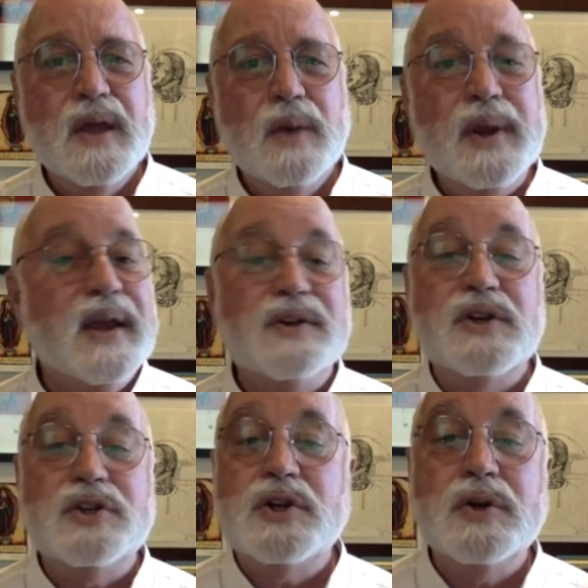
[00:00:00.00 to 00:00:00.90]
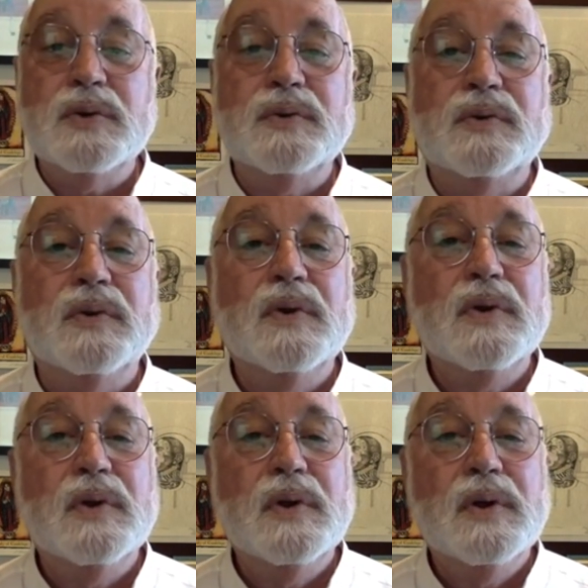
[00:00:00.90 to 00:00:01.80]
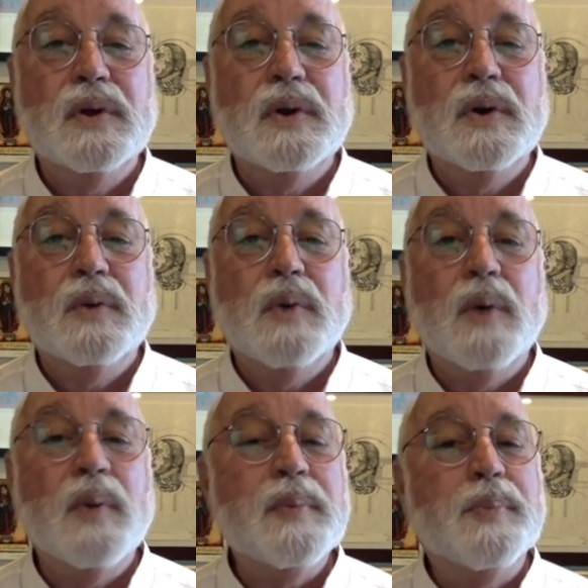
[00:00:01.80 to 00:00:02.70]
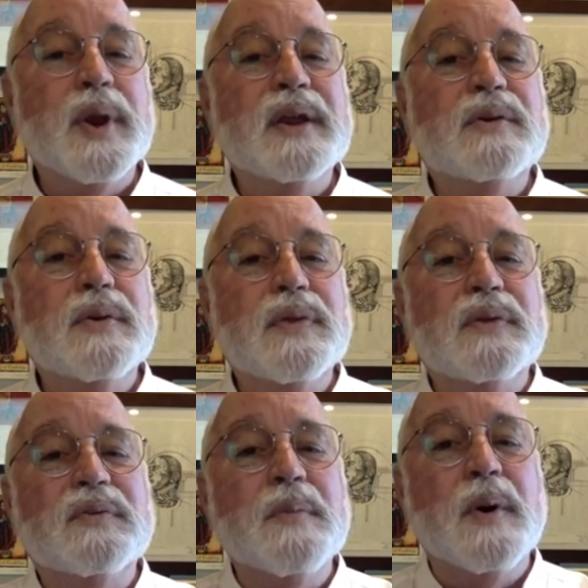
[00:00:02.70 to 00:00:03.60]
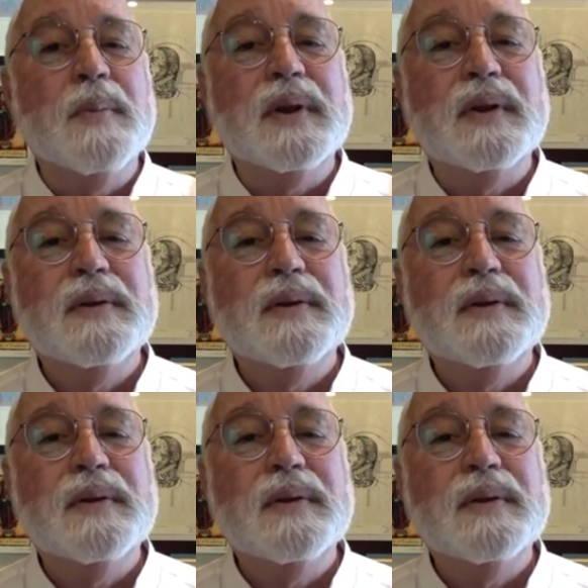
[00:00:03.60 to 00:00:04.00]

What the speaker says: We get to choose what we bring to this moment.